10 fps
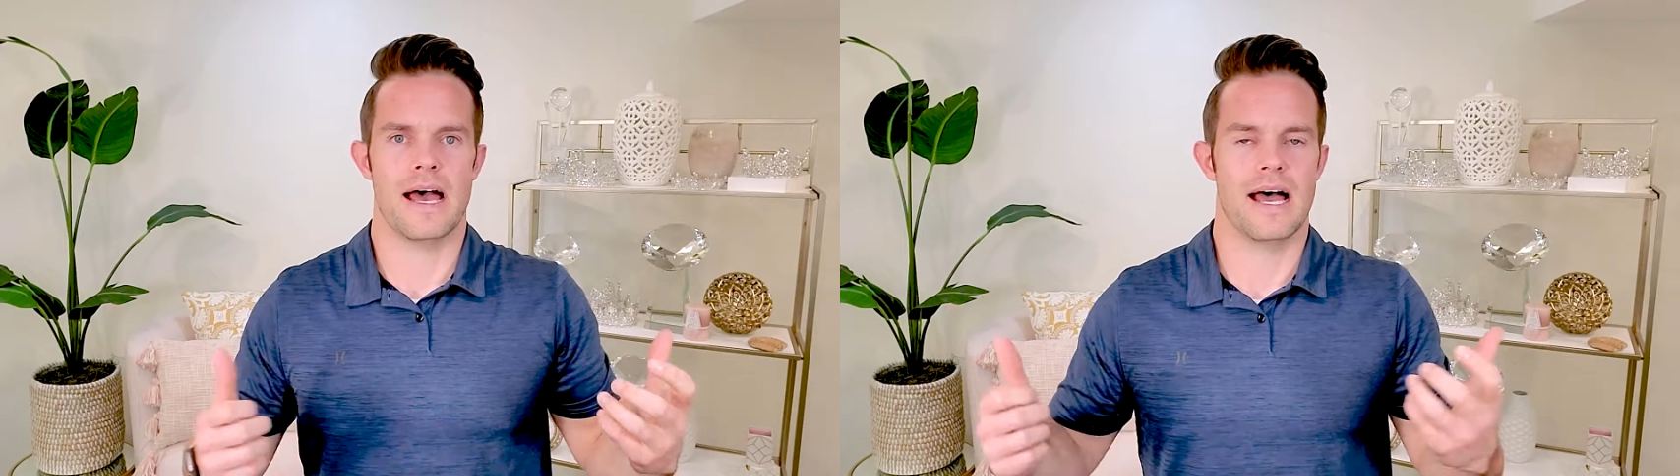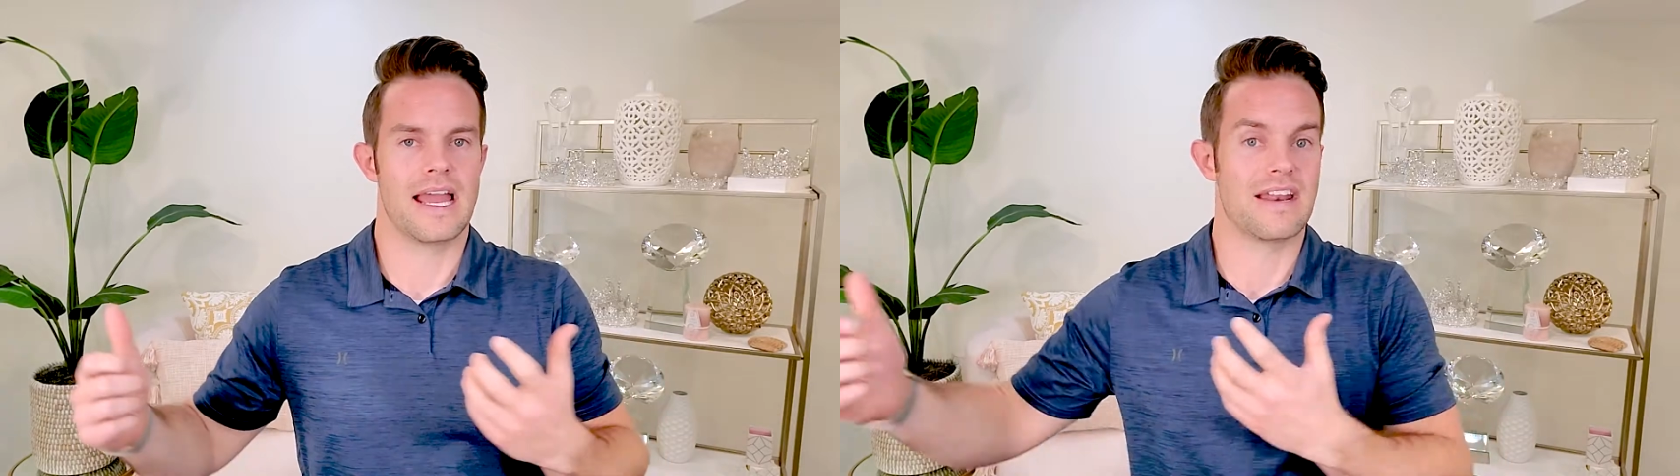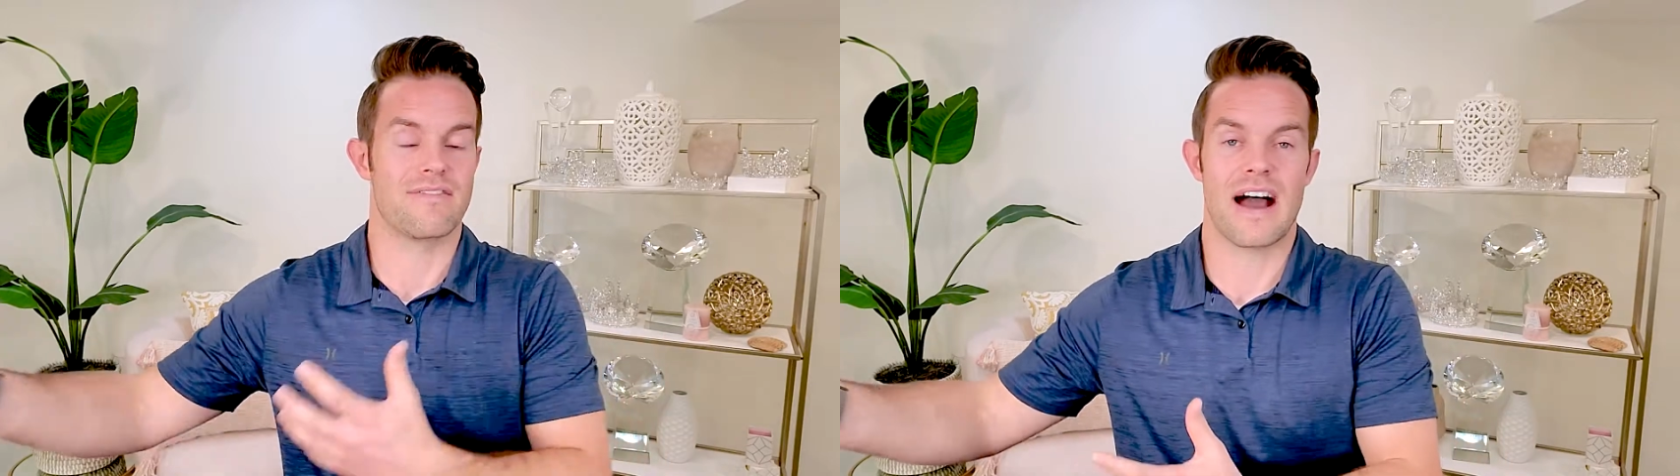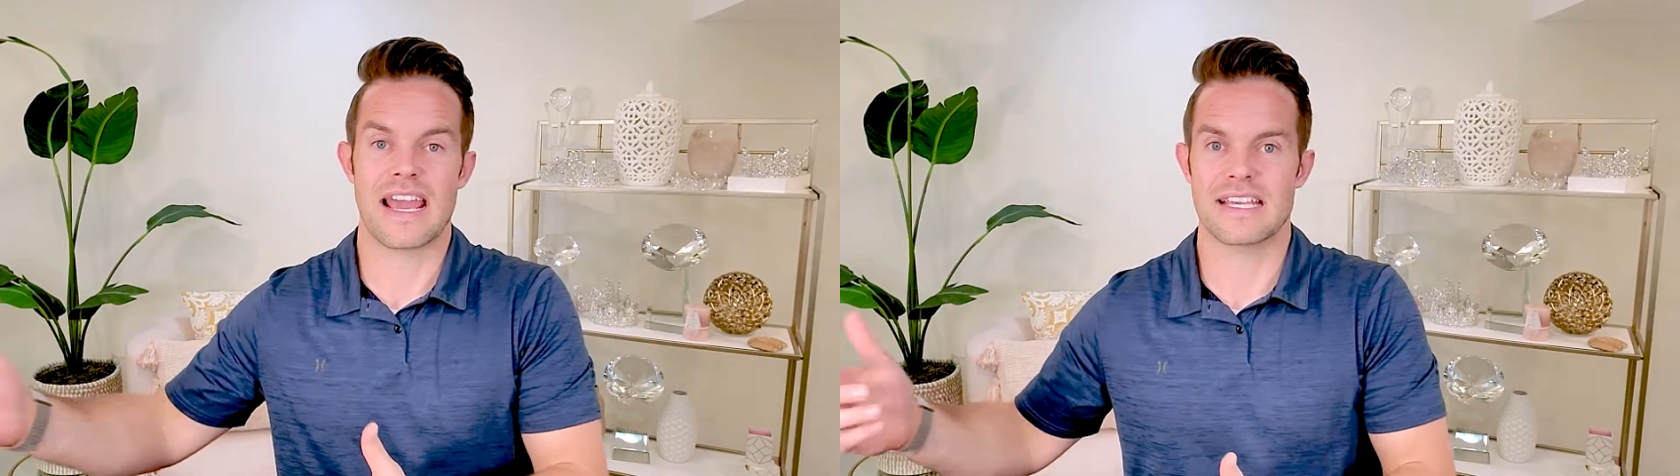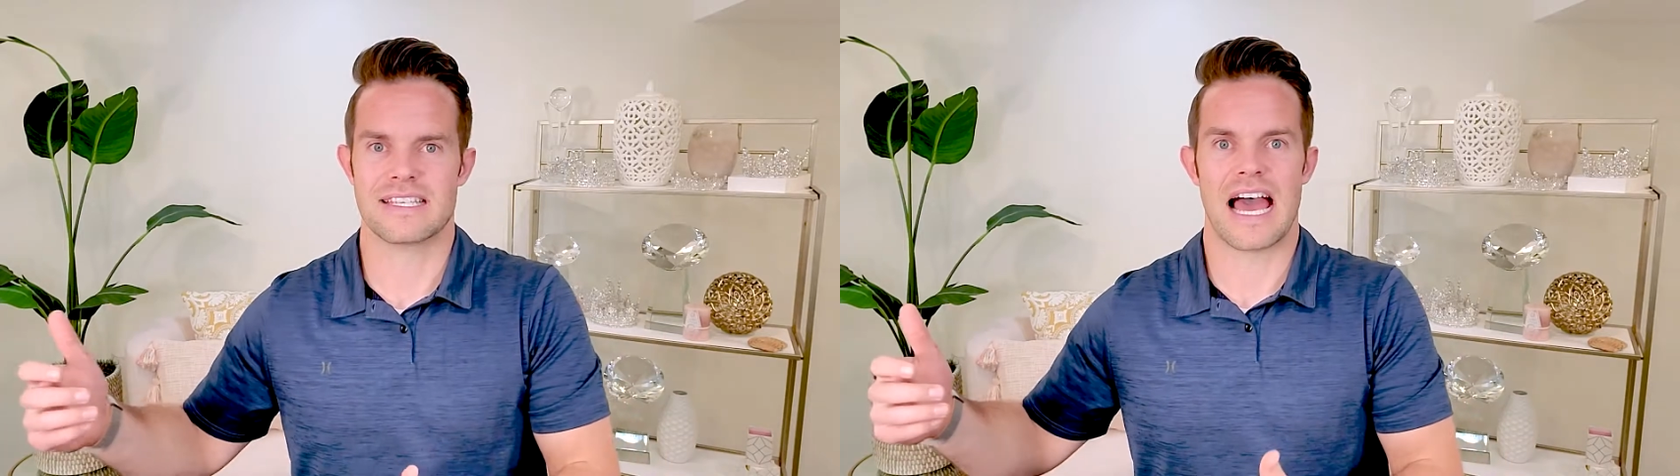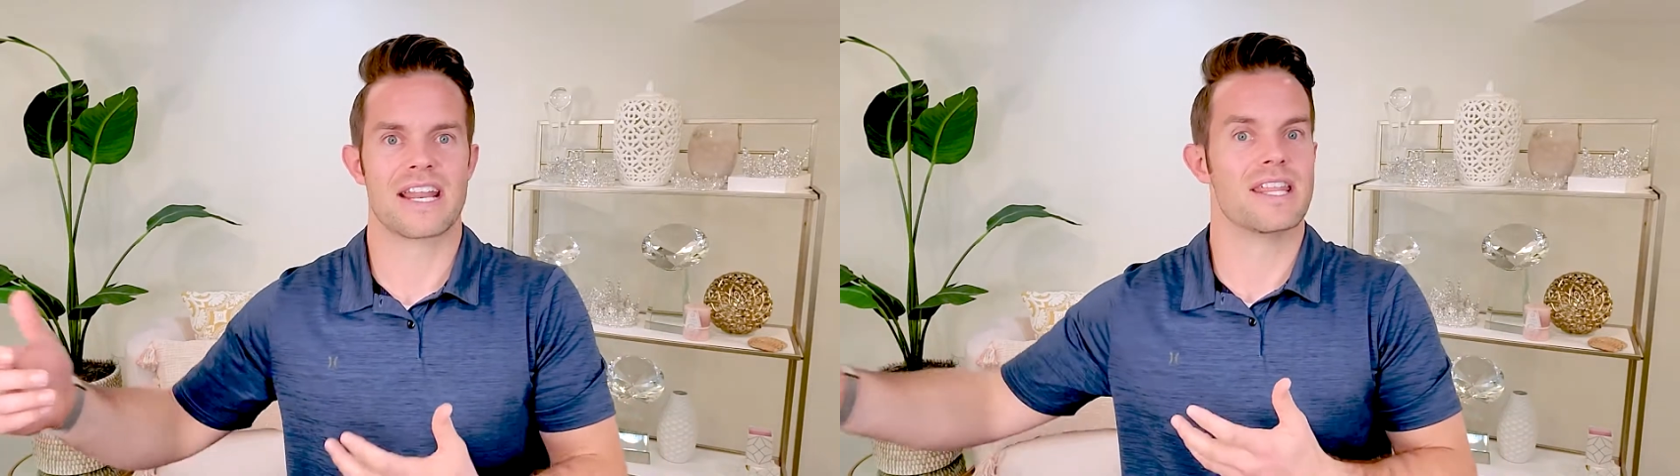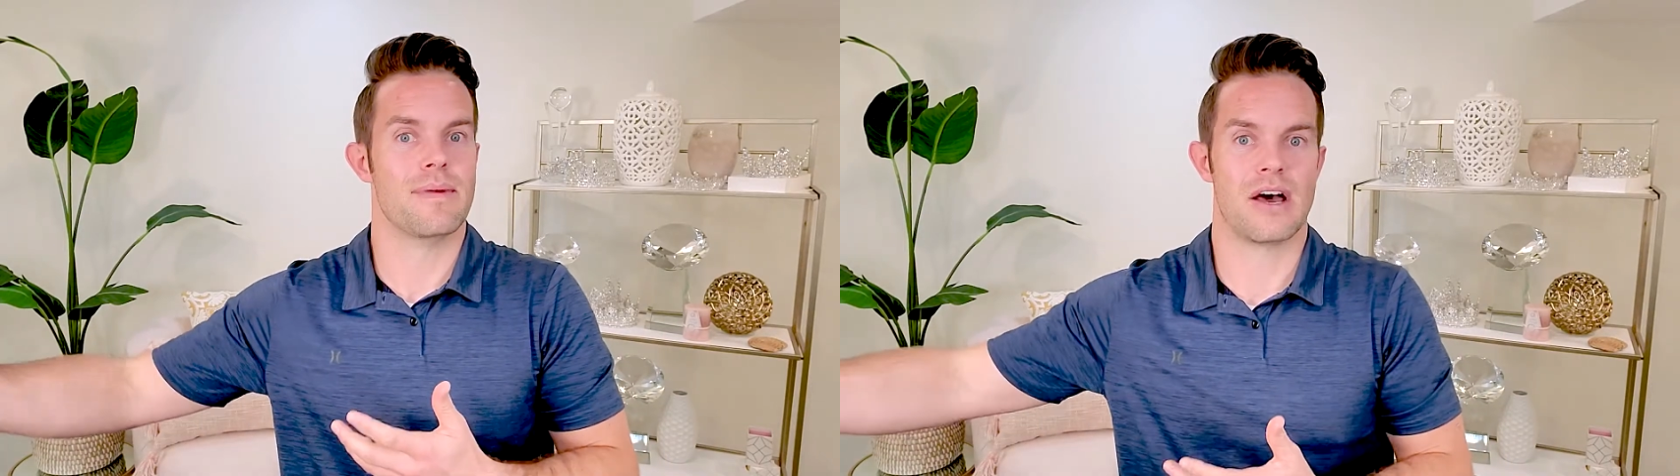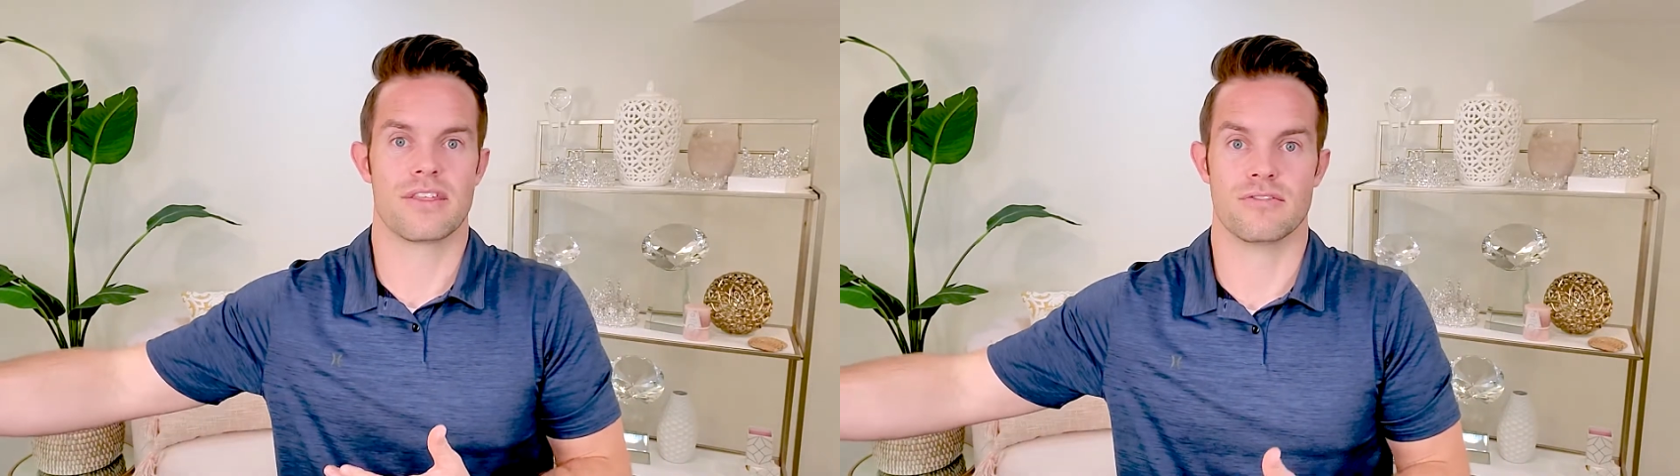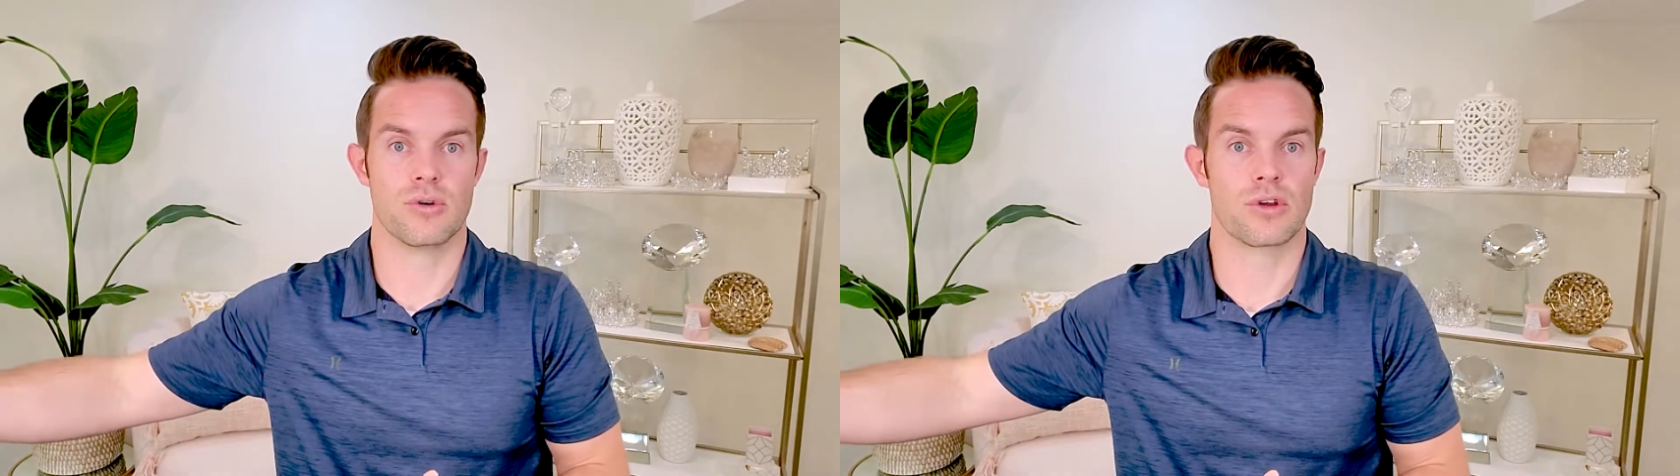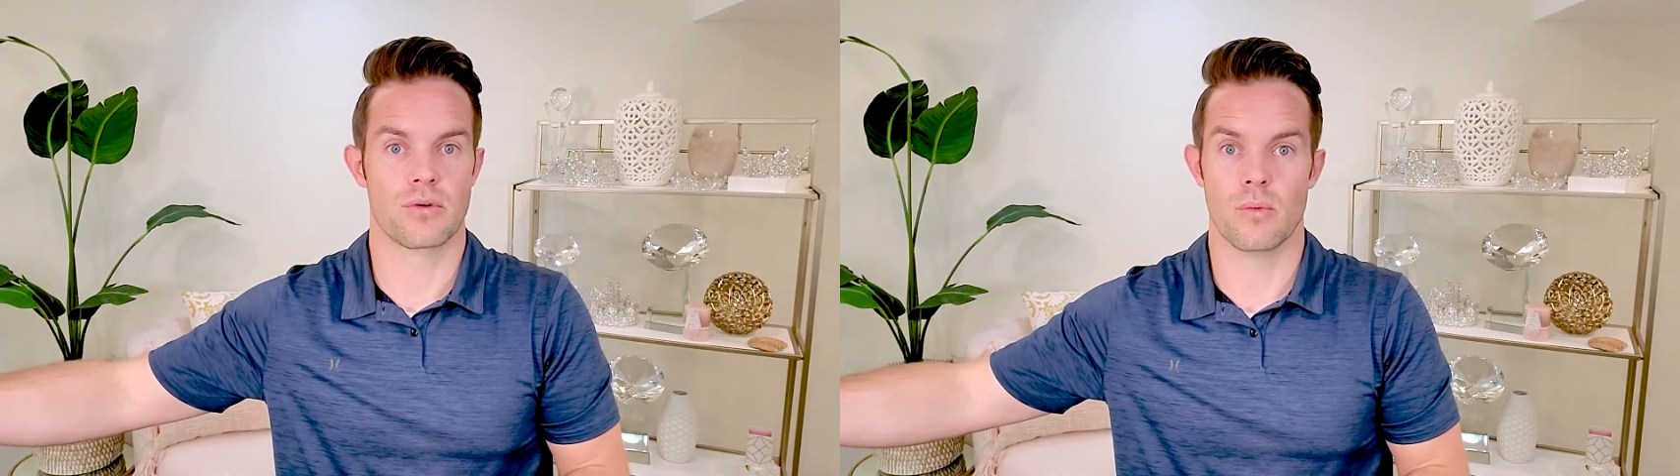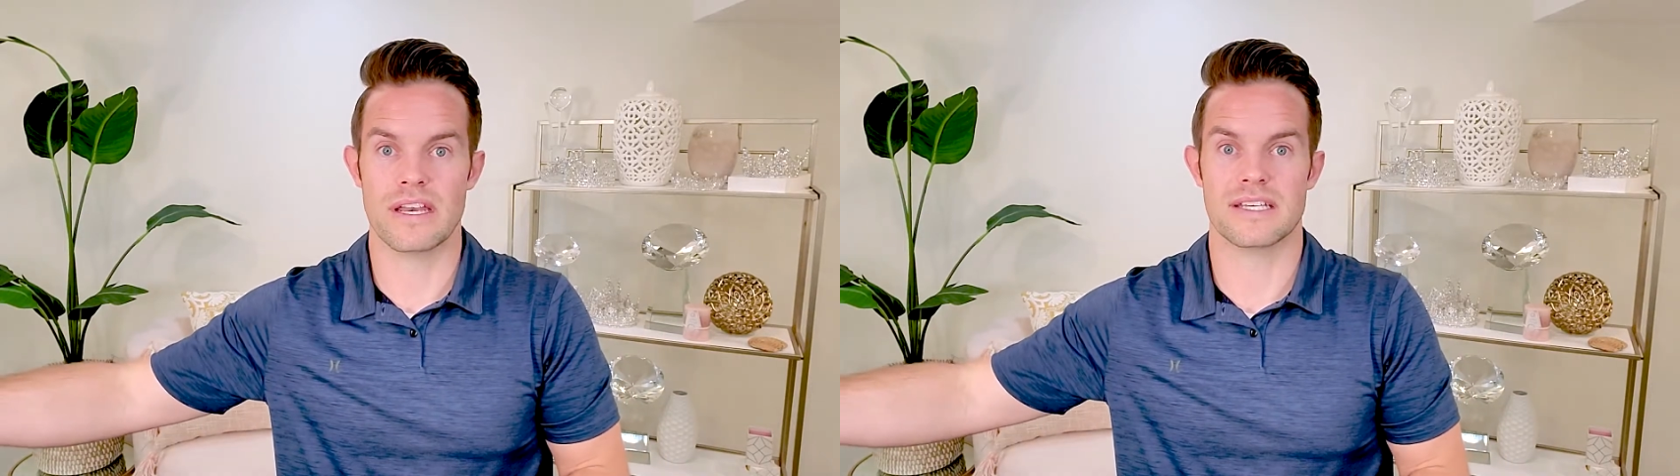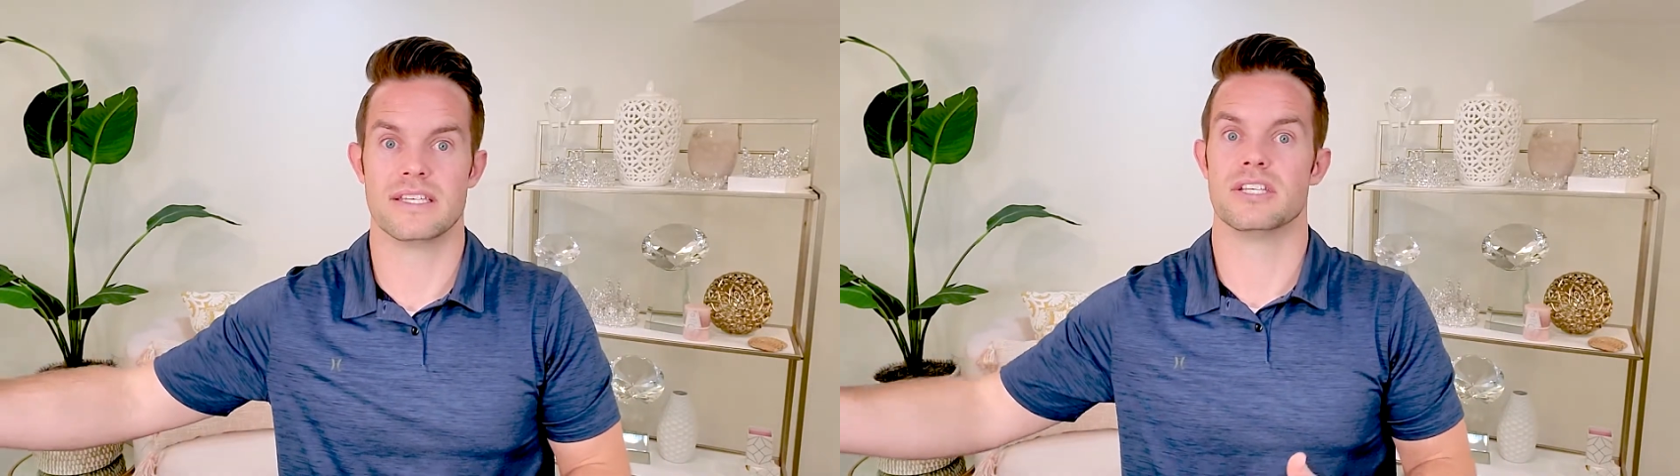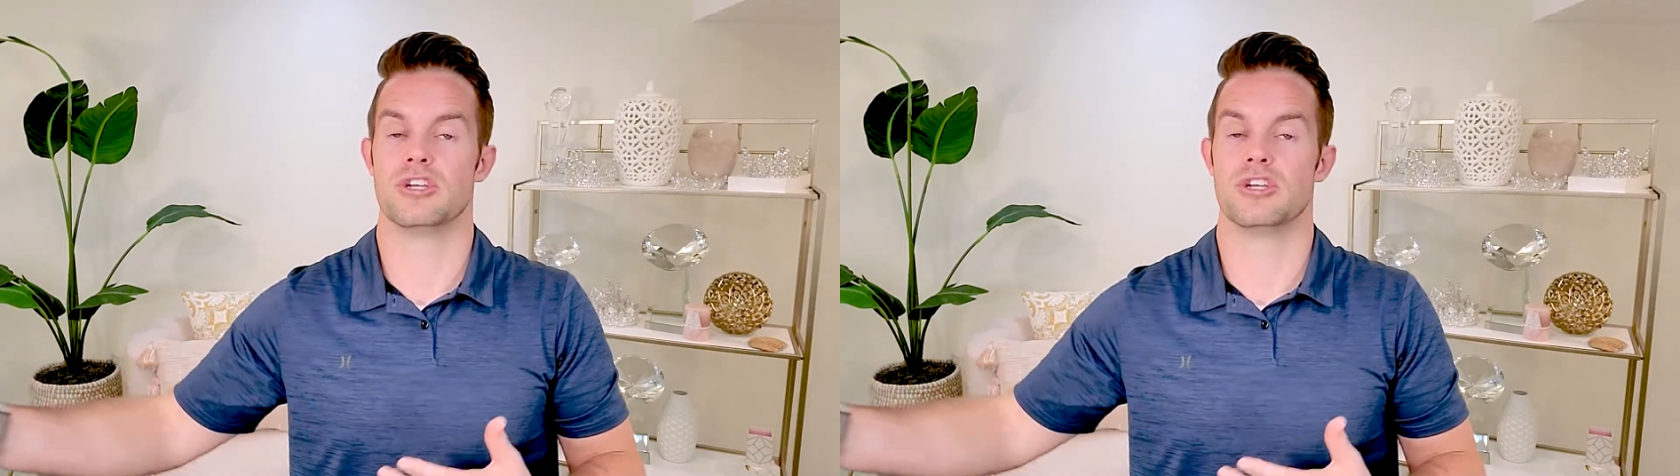advice out of the mouth of 2 or 3 witnesses.